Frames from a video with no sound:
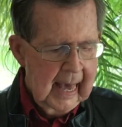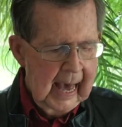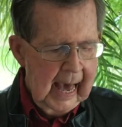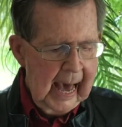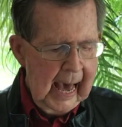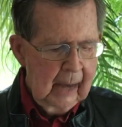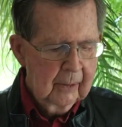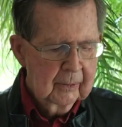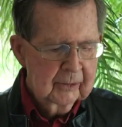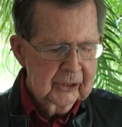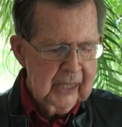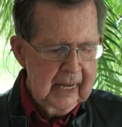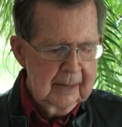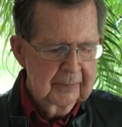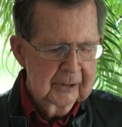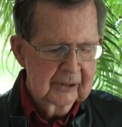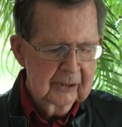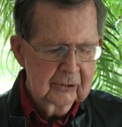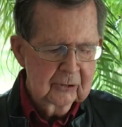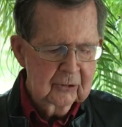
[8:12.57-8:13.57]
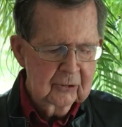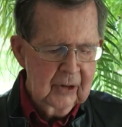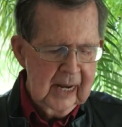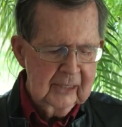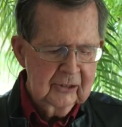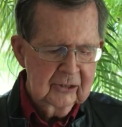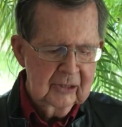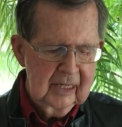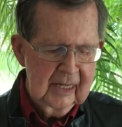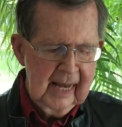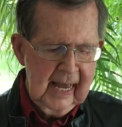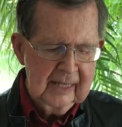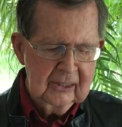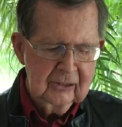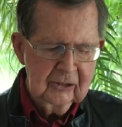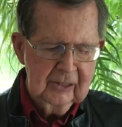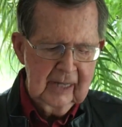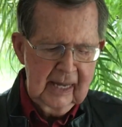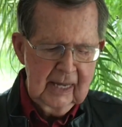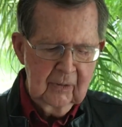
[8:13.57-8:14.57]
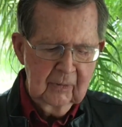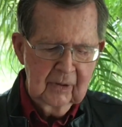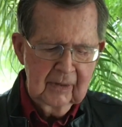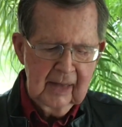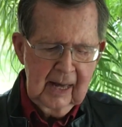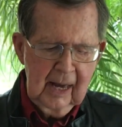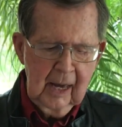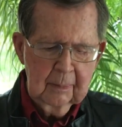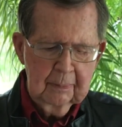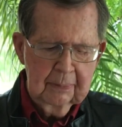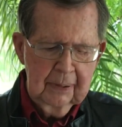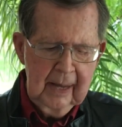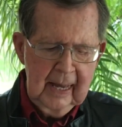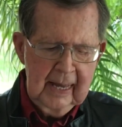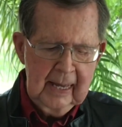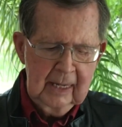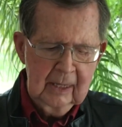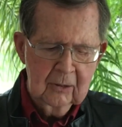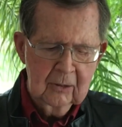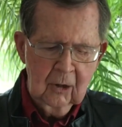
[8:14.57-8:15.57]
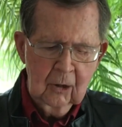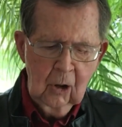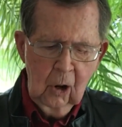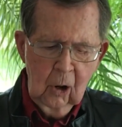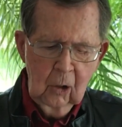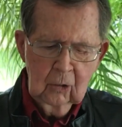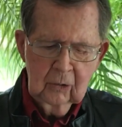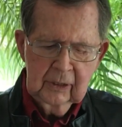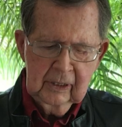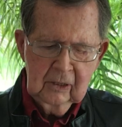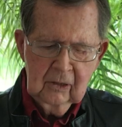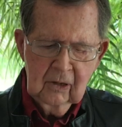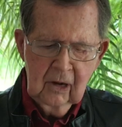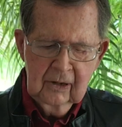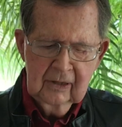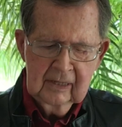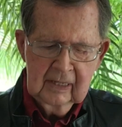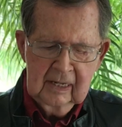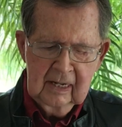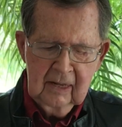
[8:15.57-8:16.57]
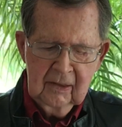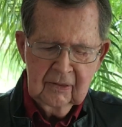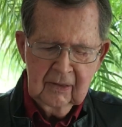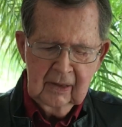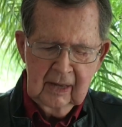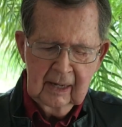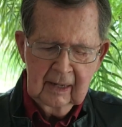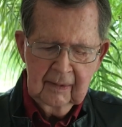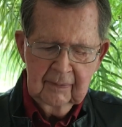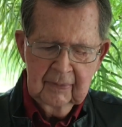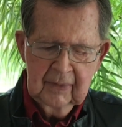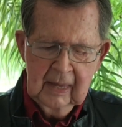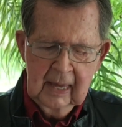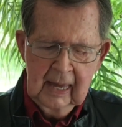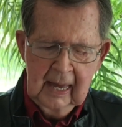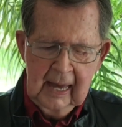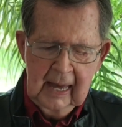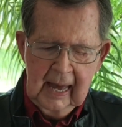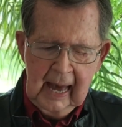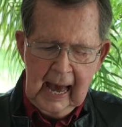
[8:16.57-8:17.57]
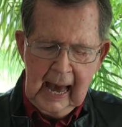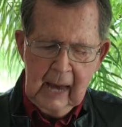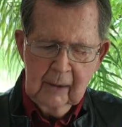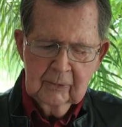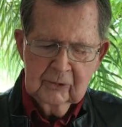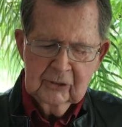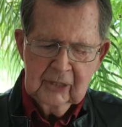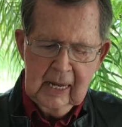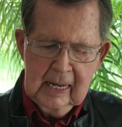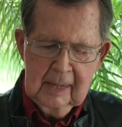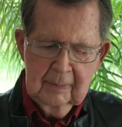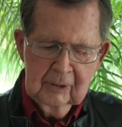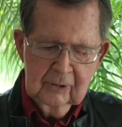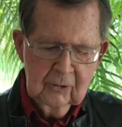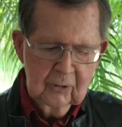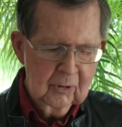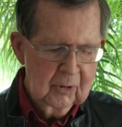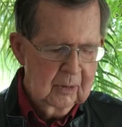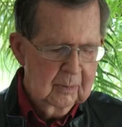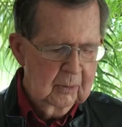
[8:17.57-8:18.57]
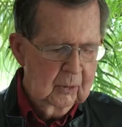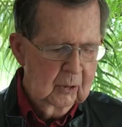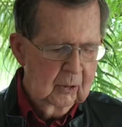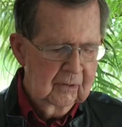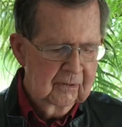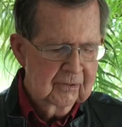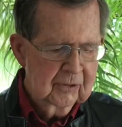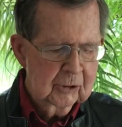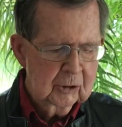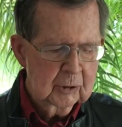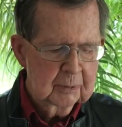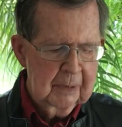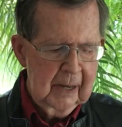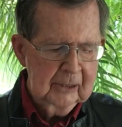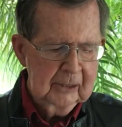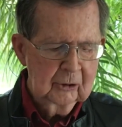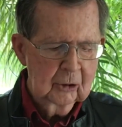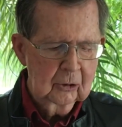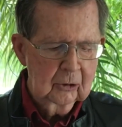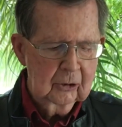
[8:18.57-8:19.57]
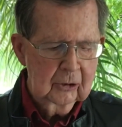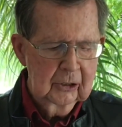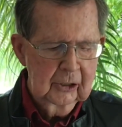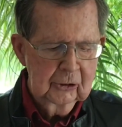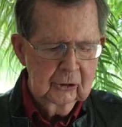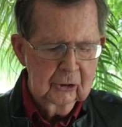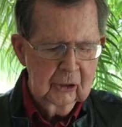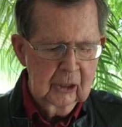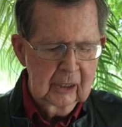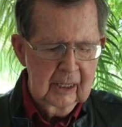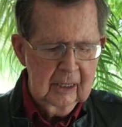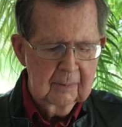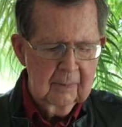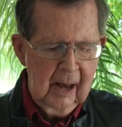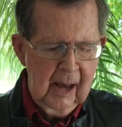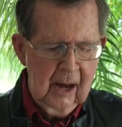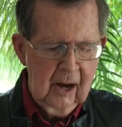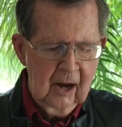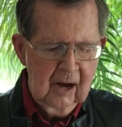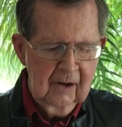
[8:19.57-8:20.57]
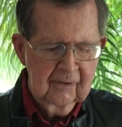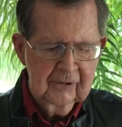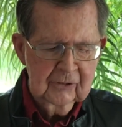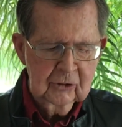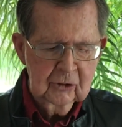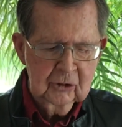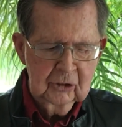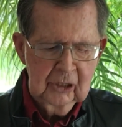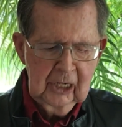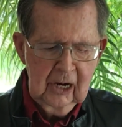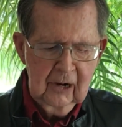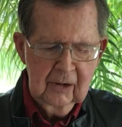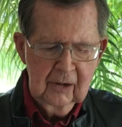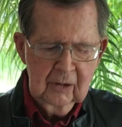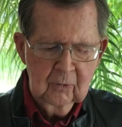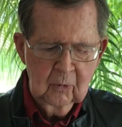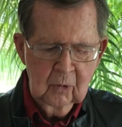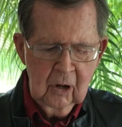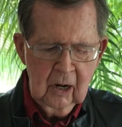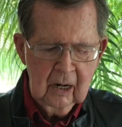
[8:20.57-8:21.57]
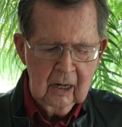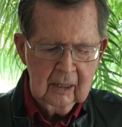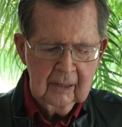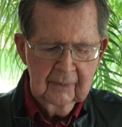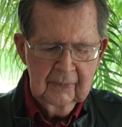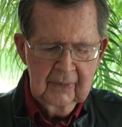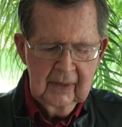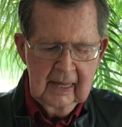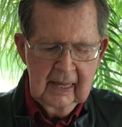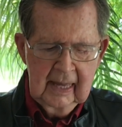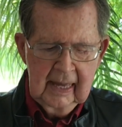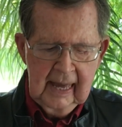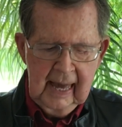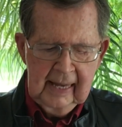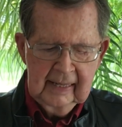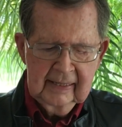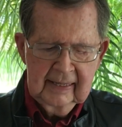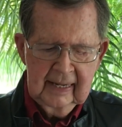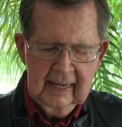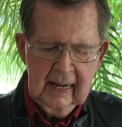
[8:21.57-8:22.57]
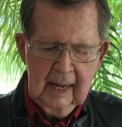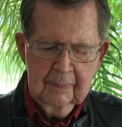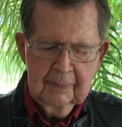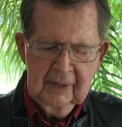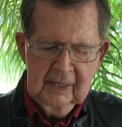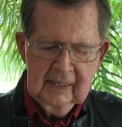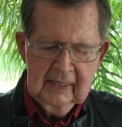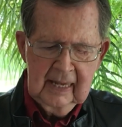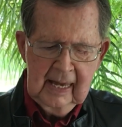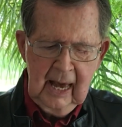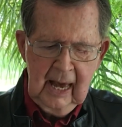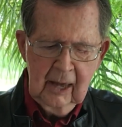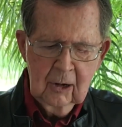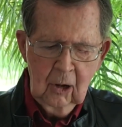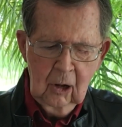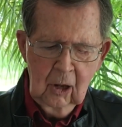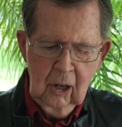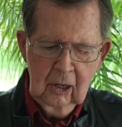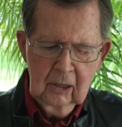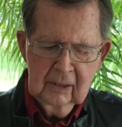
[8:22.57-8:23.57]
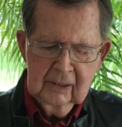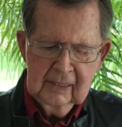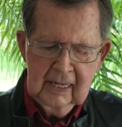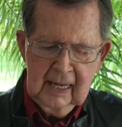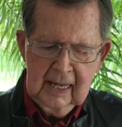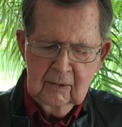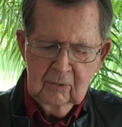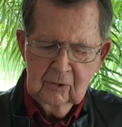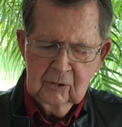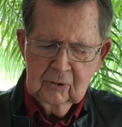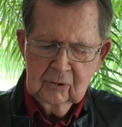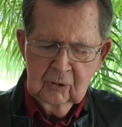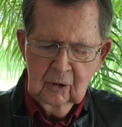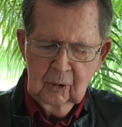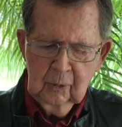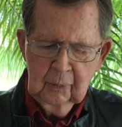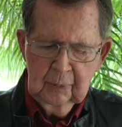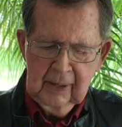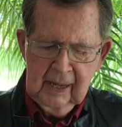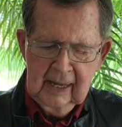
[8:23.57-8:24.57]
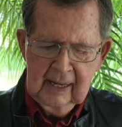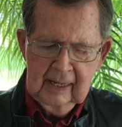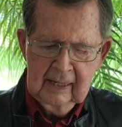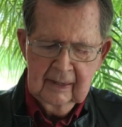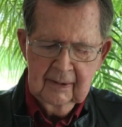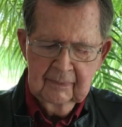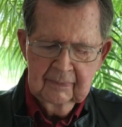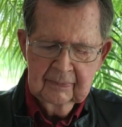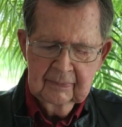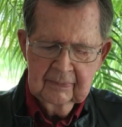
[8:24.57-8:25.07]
I was able to dress the next day without pain or holding on to anything. I was able to remove the special cushion in my office chair at work and get up and down all day with no pain.